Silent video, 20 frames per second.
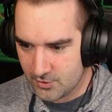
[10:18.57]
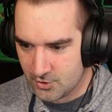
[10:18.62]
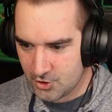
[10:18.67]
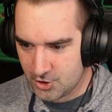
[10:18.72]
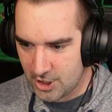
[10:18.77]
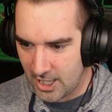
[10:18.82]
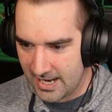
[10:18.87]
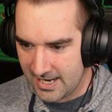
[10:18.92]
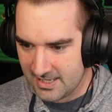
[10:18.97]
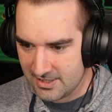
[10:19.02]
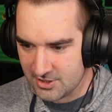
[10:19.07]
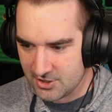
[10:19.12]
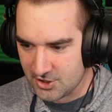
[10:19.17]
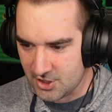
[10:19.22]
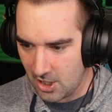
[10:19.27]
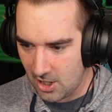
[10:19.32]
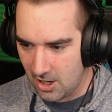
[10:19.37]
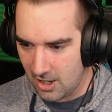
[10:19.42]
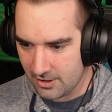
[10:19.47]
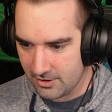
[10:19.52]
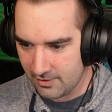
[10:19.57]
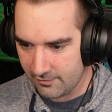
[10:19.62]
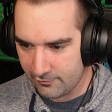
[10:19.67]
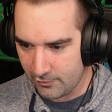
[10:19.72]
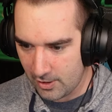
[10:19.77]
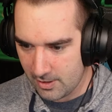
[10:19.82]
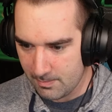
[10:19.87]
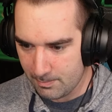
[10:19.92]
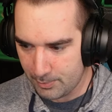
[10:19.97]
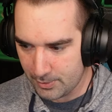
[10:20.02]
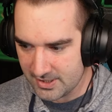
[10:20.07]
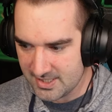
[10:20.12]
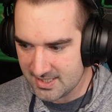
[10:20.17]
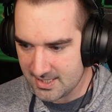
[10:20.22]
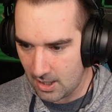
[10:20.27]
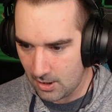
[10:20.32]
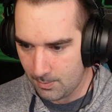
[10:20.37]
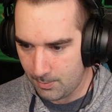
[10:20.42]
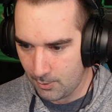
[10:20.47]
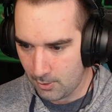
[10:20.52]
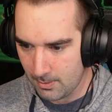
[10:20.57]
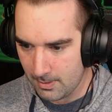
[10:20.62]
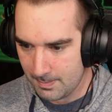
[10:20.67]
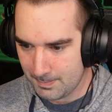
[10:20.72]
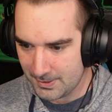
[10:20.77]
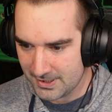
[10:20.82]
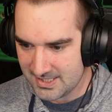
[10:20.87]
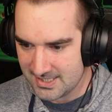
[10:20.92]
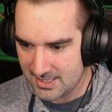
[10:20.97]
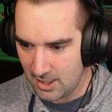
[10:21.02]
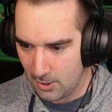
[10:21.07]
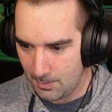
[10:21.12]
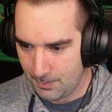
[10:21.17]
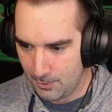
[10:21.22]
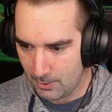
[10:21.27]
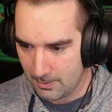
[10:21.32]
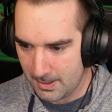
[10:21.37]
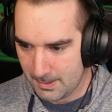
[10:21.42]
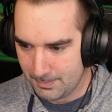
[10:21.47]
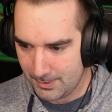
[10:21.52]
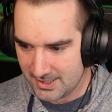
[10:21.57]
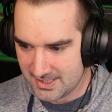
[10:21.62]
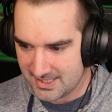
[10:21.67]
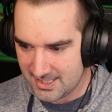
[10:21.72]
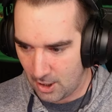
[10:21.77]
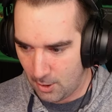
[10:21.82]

chainsaw on the front. Please teleport me. Please teleport me. Please